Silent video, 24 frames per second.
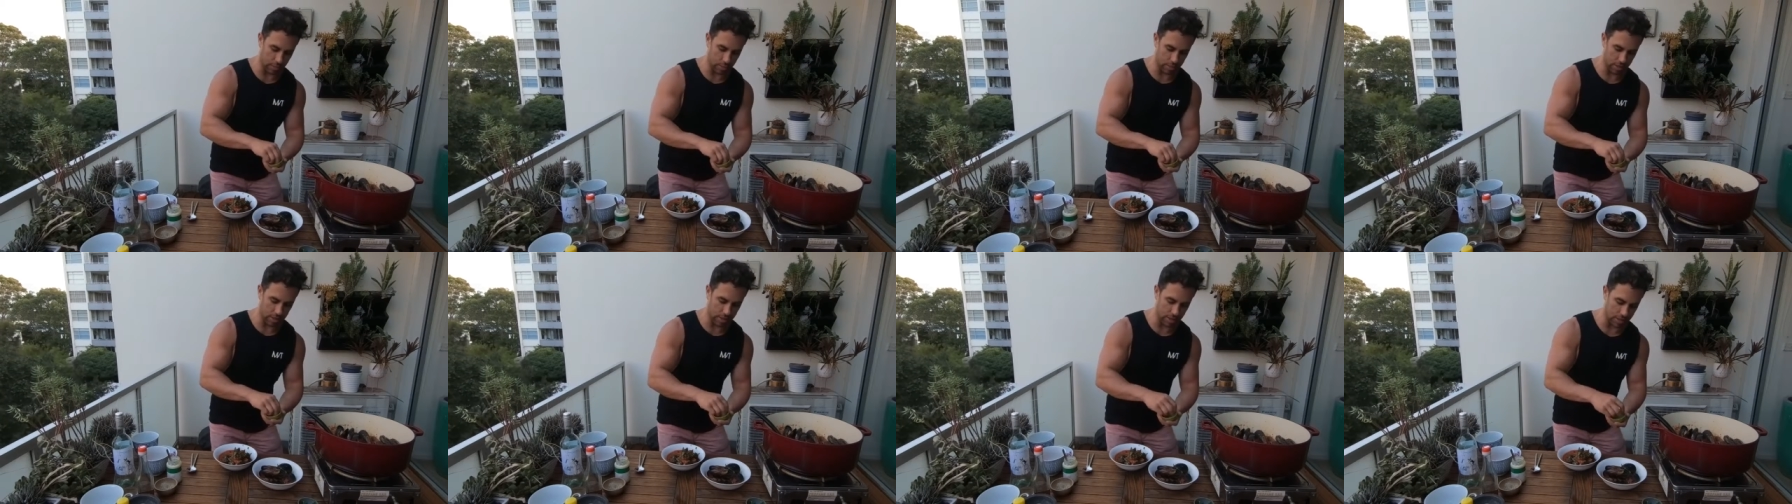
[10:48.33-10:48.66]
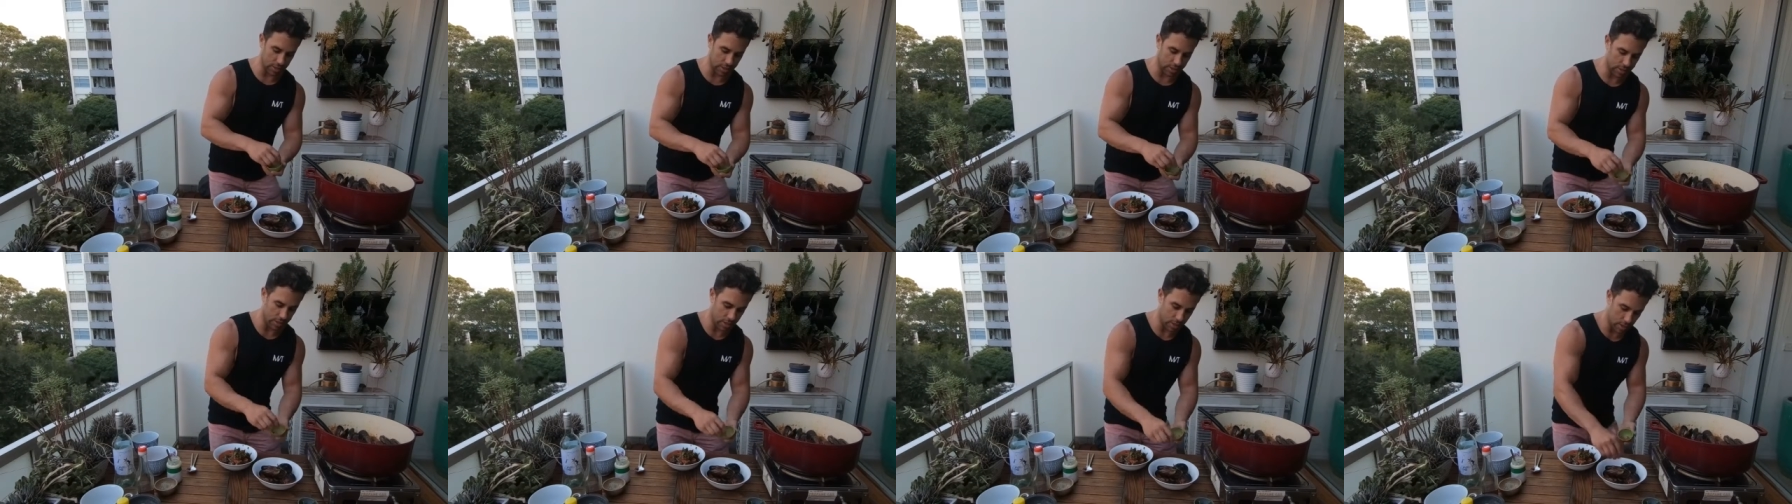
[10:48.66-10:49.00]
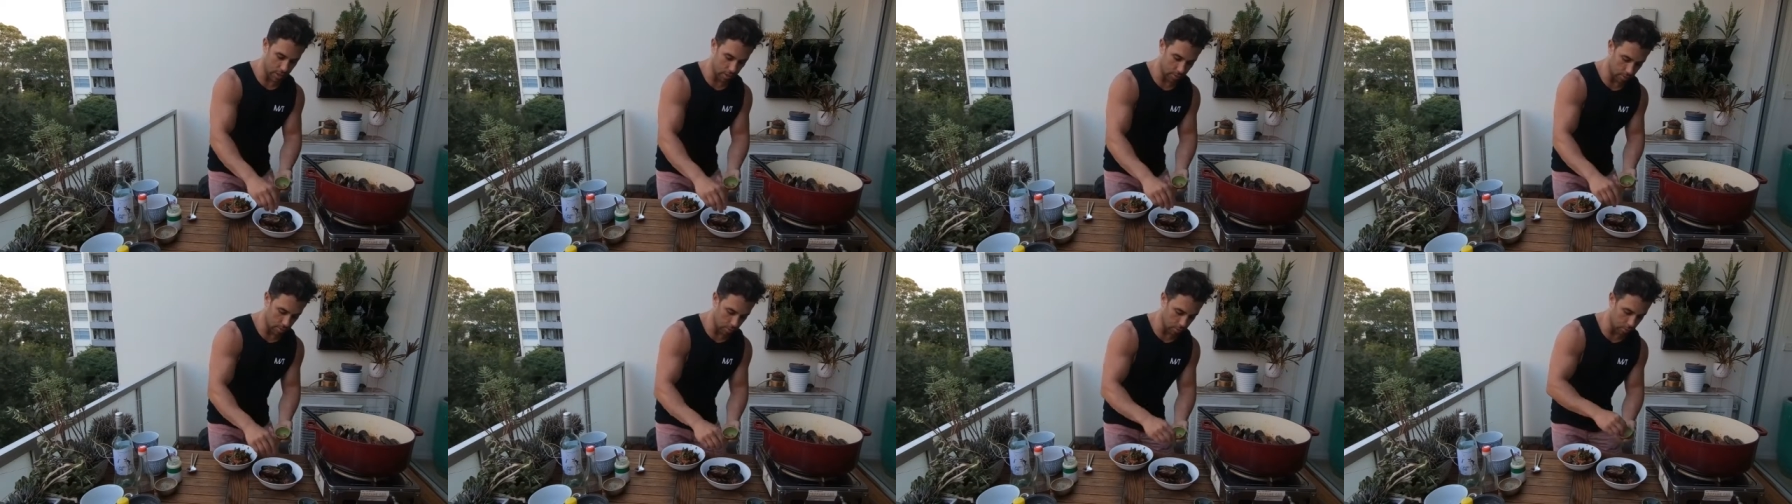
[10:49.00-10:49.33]
missus is
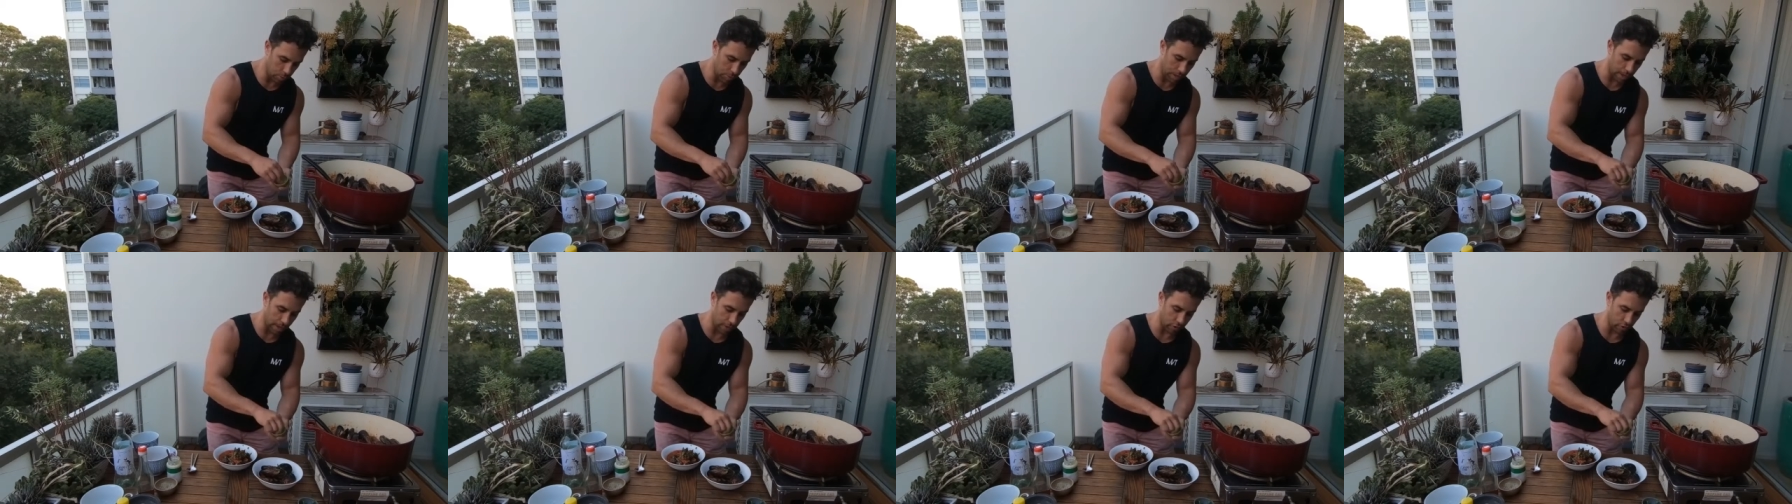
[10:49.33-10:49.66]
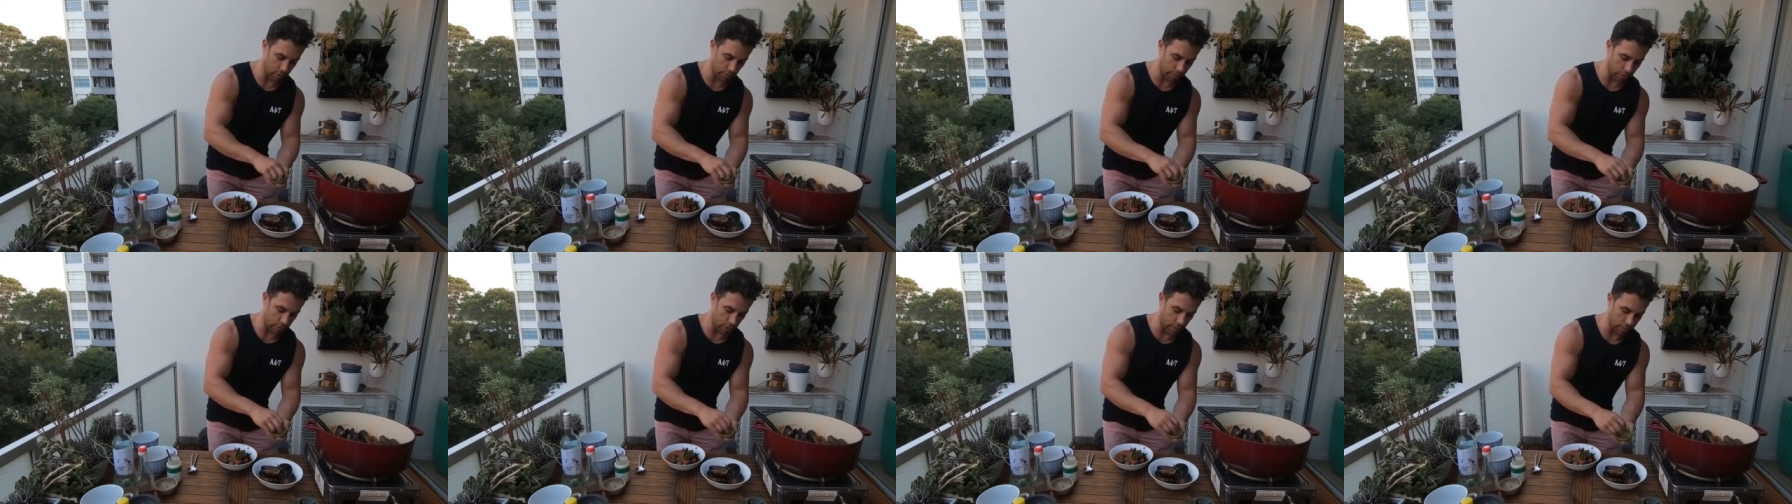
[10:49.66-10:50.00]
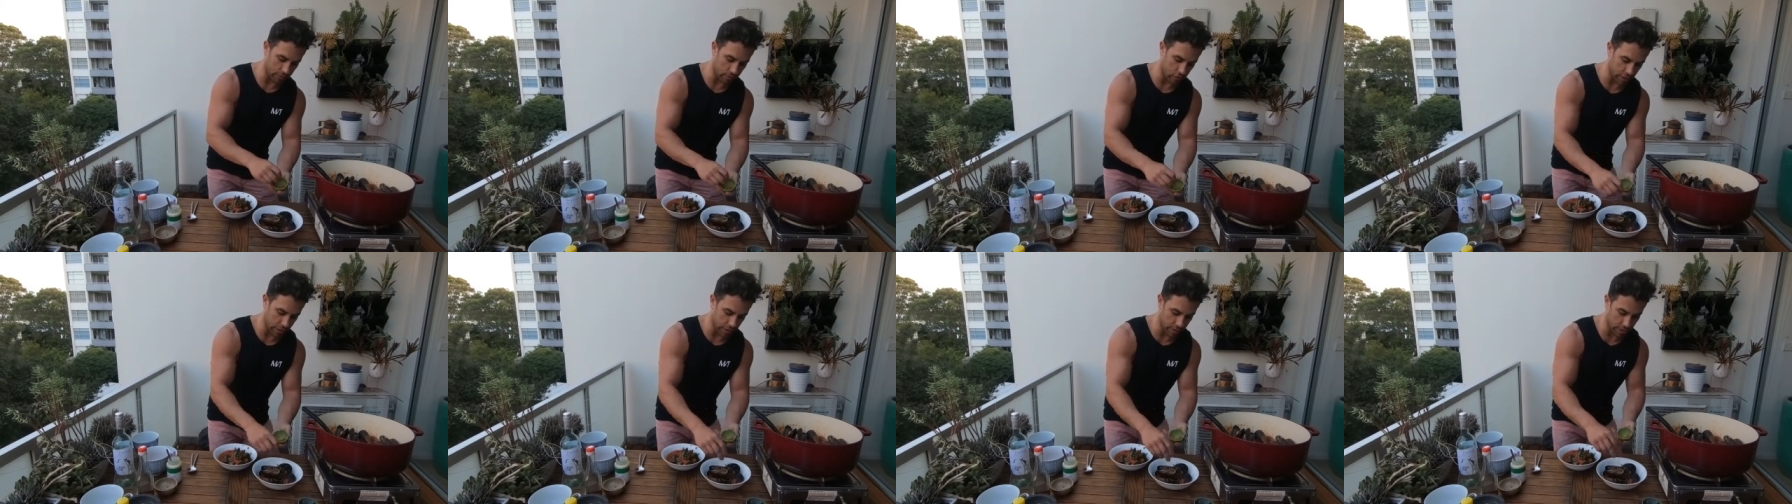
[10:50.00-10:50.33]
petrified
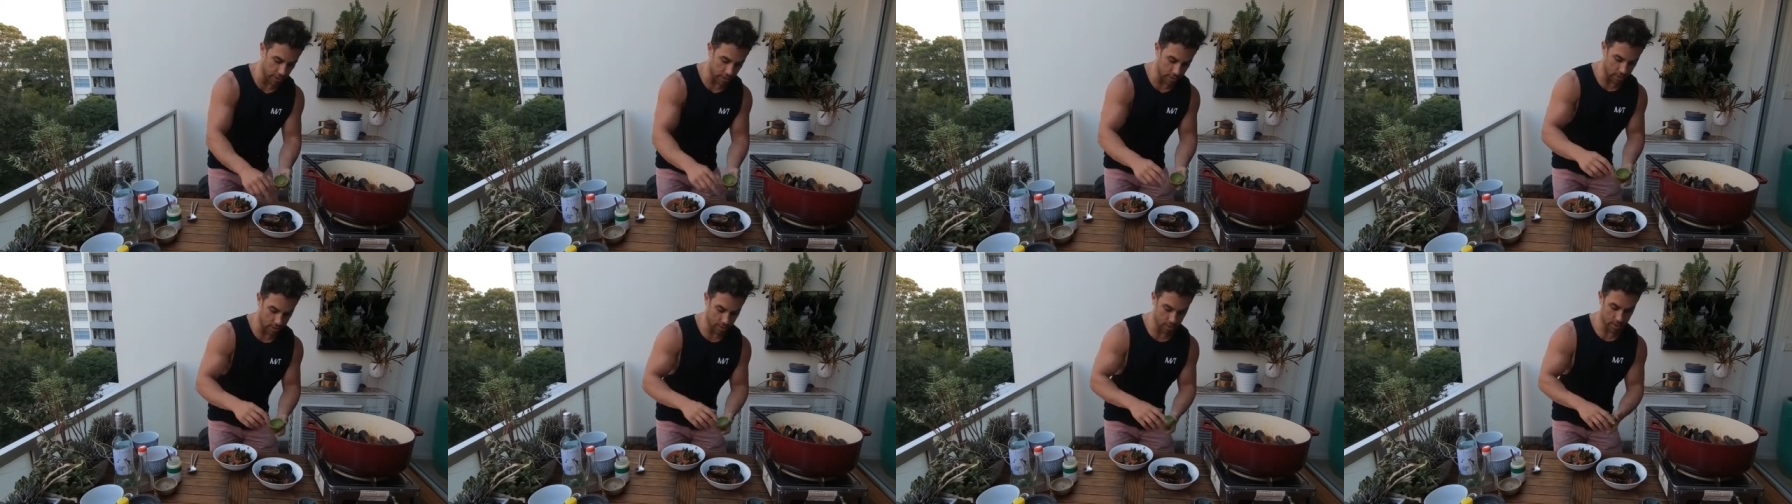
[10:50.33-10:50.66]
of chili.